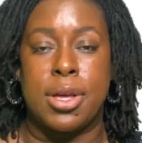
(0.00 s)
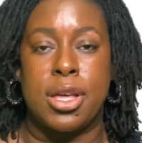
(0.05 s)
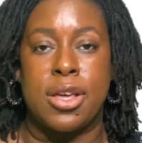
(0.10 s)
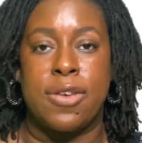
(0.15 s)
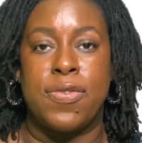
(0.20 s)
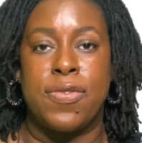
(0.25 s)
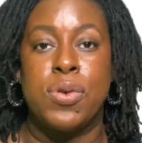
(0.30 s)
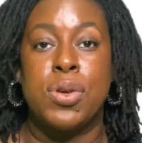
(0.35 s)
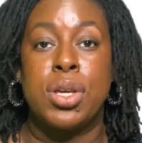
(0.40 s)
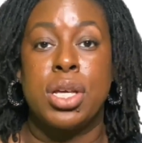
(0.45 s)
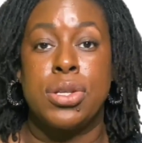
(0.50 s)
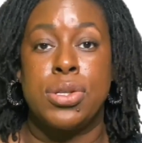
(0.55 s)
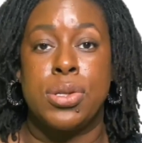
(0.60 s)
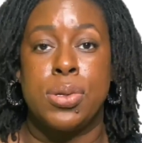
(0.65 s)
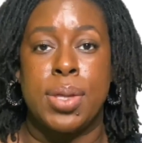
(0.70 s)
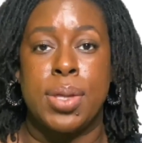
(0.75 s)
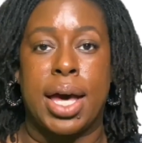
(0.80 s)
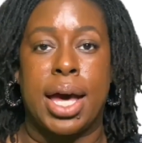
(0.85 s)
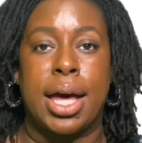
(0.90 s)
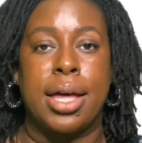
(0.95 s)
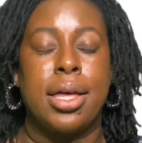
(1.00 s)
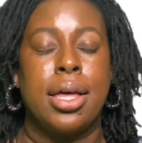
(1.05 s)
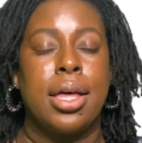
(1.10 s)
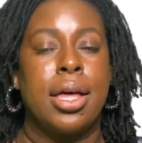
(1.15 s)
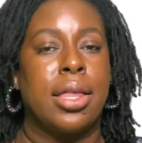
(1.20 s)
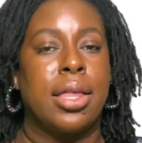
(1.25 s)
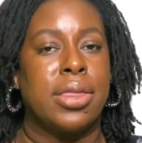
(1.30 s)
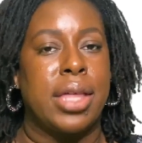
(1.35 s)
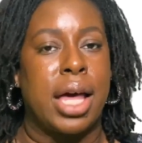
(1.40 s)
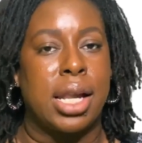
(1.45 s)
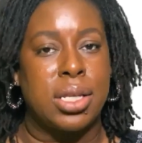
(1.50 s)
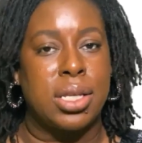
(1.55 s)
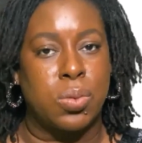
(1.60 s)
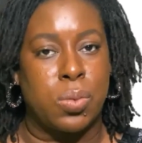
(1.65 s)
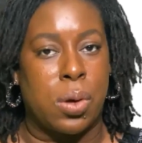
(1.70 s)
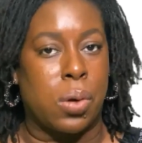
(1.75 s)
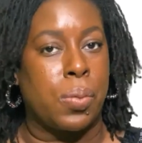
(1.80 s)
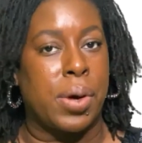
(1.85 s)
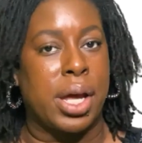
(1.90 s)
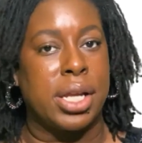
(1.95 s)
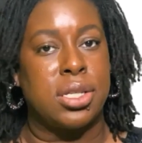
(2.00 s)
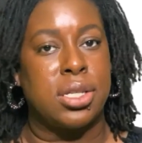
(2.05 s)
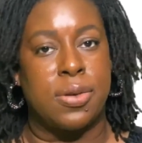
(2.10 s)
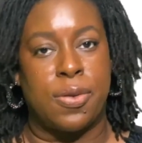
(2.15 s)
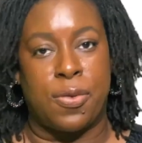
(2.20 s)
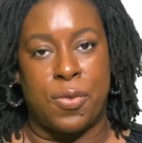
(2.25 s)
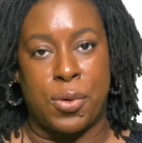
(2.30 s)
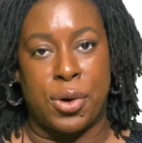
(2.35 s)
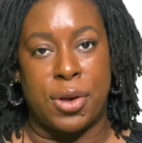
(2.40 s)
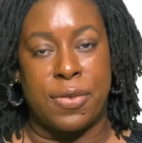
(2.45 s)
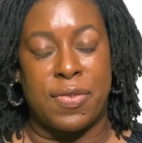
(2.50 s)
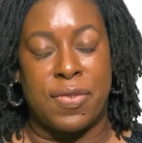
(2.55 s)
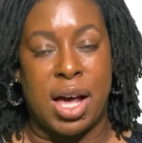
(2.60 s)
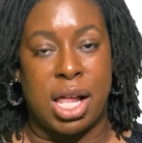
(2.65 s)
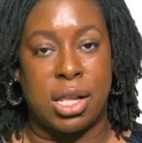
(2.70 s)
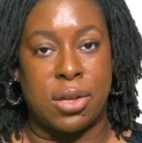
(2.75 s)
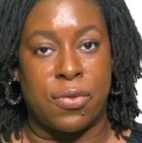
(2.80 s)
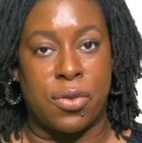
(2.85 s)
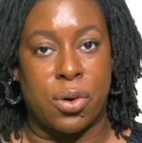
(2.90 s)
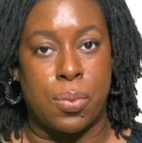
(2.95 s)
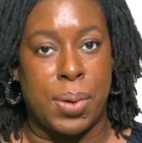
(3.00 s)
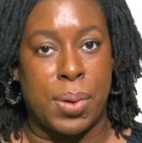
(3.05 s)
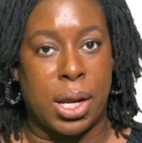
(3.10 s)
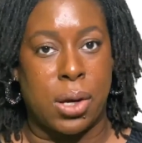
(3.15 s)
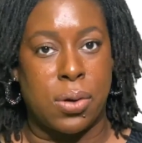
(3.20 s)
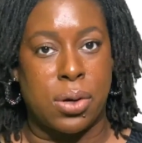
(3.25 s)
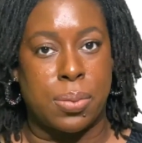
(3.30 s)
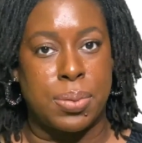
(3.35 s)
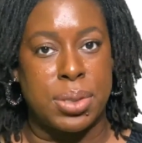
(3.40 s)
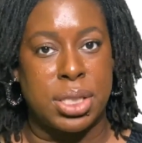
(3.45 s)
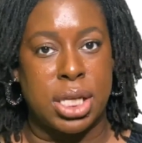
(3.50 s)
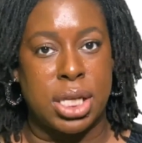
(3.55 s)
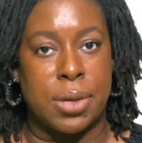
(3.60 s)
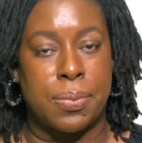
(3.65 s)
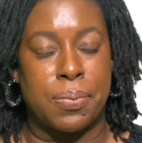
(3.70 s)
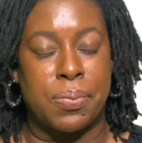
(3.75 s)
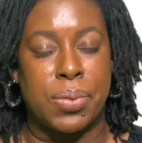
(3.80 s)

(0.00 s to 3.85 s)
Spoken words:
If you can do that, that is one way to avoid filing for bankruptcy.